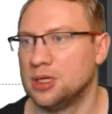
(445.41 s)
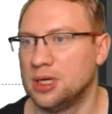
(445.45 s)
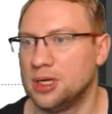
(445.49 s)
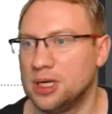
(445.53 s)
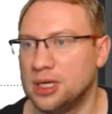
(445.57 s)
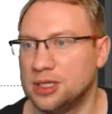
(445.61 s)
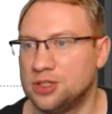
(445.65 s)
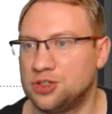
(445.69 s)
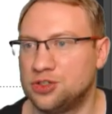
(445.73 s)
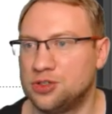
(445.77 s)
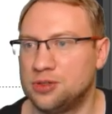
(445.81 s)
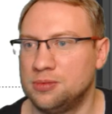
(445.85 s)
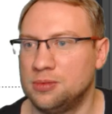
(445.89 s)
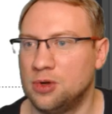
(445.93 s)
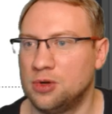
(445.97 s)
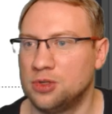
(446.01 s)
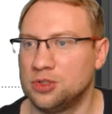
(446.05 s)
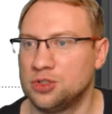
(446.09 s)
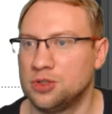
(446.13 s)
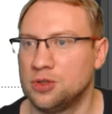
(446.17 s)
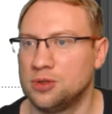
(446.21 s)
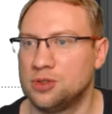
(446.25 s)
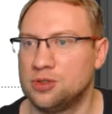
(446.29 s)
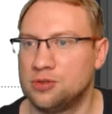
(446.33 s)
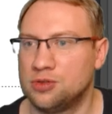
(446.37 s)
And I
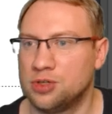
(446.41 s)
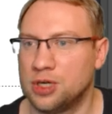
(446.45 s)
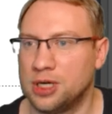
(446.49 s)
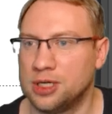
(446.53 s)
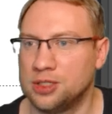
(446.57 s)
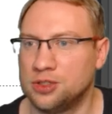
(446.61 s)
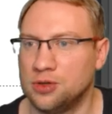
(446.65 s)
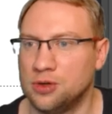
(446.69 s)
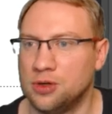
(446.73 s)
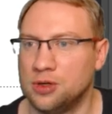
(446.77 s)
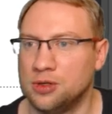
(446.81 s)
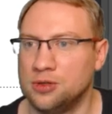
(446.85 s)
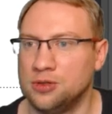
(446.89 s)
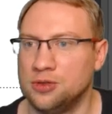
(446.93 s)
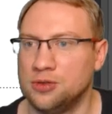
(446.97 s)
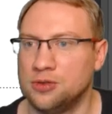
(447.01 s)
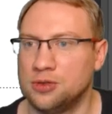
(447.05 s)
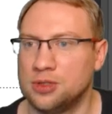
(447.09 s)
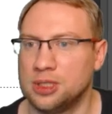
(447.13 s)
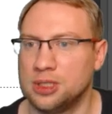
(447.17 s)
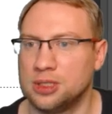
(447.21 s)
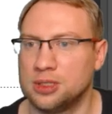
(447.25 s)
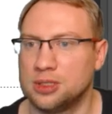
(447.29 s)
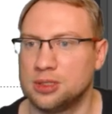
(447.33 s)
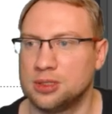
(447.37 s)
also try to learn new
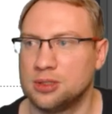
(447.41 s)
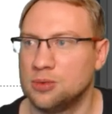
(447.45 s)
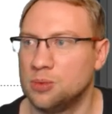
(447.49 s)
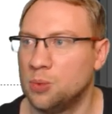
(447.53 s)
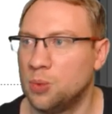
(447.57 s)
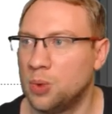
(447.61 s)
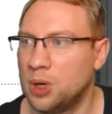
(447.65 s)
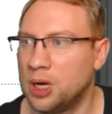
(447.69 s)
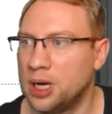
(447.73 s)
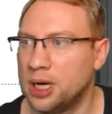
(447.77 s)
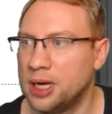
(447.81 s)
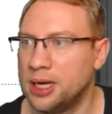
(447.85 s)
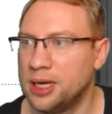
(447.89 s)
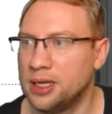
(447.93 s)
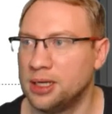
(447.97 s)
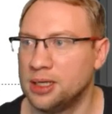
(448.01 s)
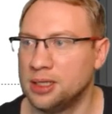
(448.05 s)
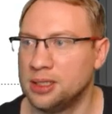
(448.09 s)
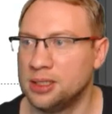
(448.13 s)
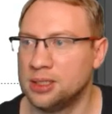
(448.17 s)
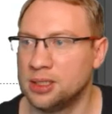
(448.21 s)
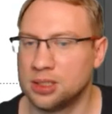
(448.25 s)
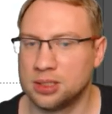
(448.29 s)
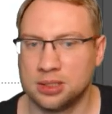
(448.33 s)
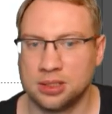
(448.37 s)
things. Why
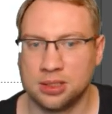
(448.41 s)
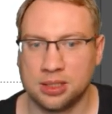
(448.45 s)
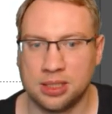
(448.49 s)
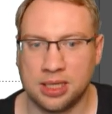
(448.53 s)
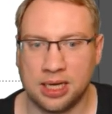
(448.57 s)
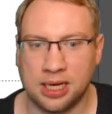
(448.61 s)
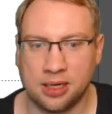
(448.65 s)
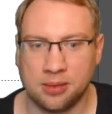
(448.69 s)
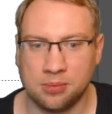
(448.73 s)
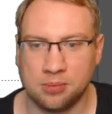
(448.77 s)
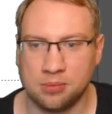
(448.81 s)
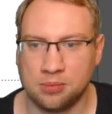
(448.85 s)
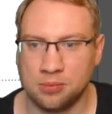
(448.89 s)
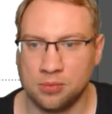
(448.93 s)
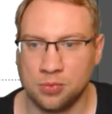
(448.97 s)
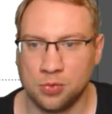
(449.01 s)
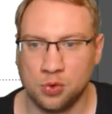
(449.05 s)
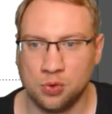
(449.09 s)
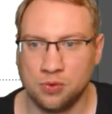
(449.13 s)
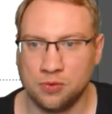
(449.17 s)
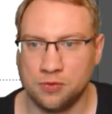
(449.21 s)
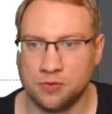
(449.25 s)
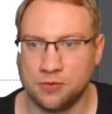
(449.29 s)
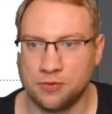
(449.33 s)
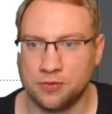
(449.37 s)
doesn't that
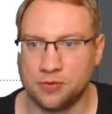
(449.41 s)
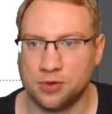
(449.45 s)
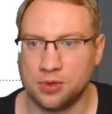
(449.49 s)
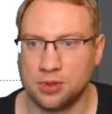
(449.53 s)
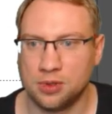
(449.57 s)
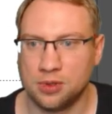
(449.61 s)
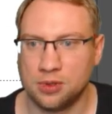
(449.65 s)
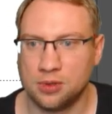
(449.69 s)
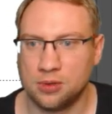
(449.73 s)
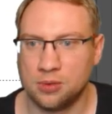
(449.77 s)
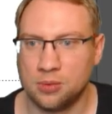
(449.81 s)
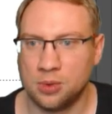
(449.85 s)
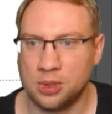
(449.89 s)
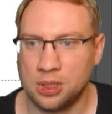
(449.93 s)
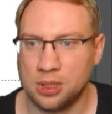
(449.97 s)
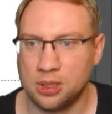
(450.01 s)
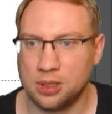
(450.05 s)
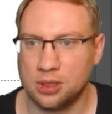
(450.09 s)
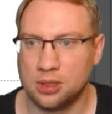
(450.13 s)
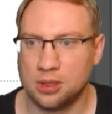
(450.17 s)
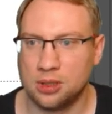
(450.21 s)
move? What?